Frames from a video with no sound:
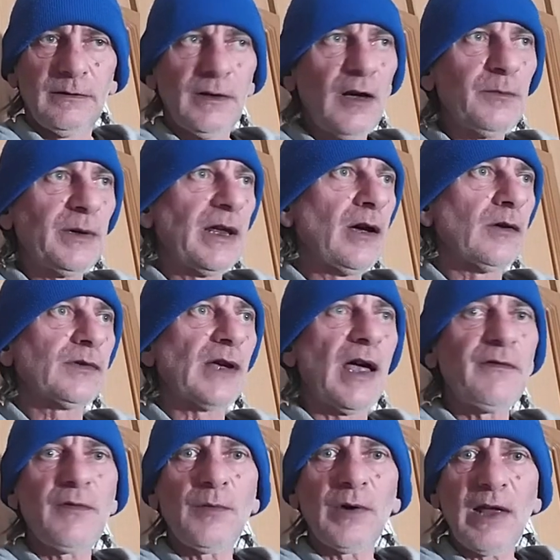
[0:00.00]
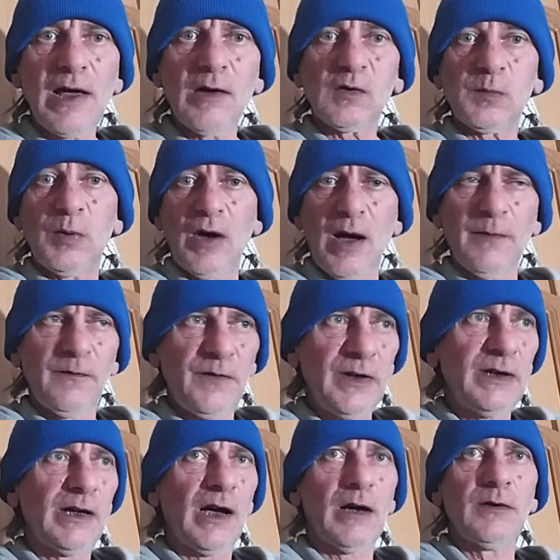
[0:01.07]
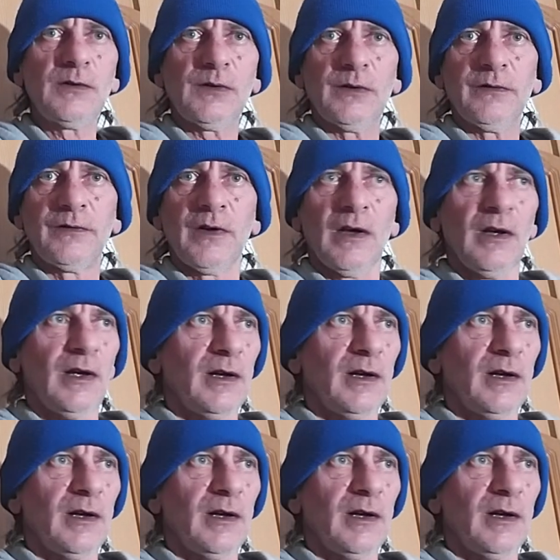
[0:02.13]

Nobody else, everybody else put up videos of